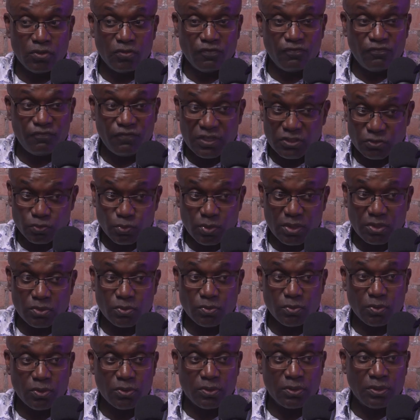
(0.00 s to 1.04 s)
First
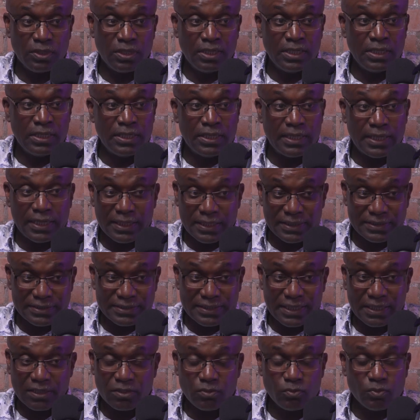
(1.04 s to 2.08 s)
World War and the
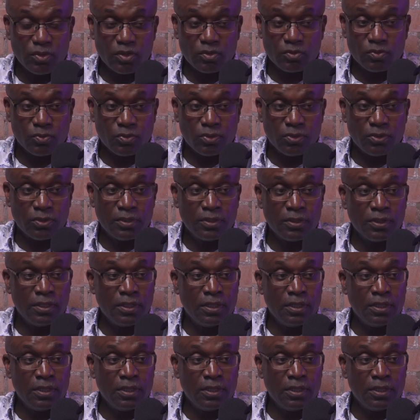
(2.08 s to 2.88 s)
Second World War